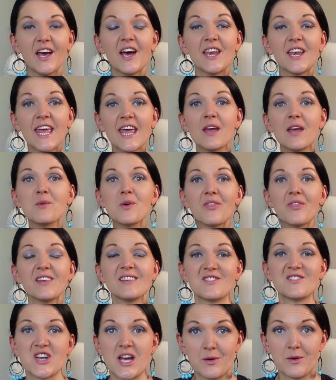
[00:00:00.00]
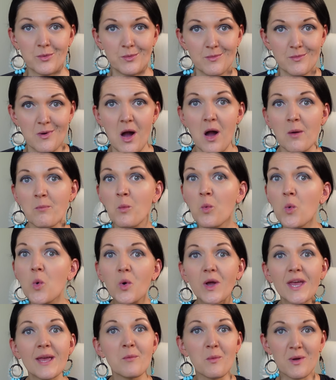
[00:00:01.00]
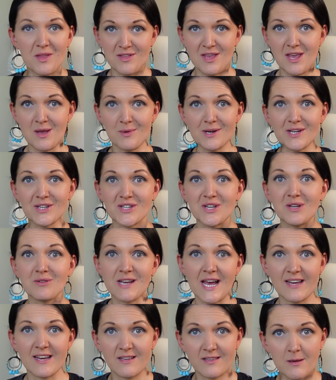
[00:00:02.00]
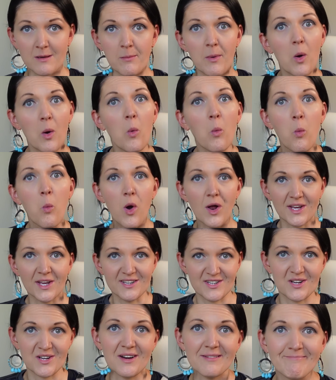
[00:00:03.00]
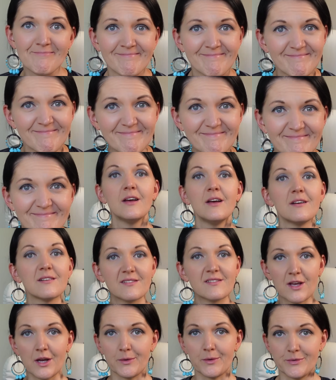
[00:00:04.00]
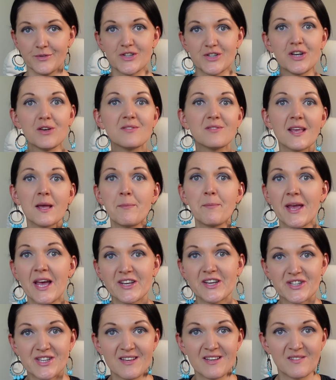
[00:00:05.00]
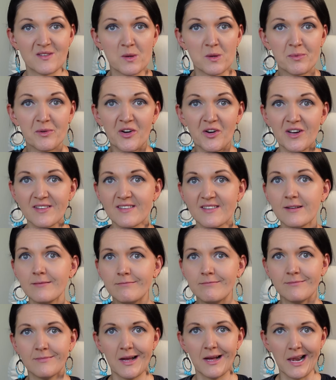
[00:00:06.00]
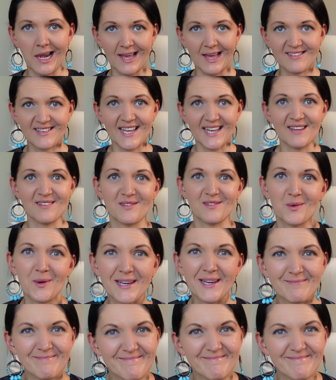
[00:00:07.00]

and here on this channel, I'm walking with you as you take them, one at a time. So, choosing a PhD supervisor, let's get into it.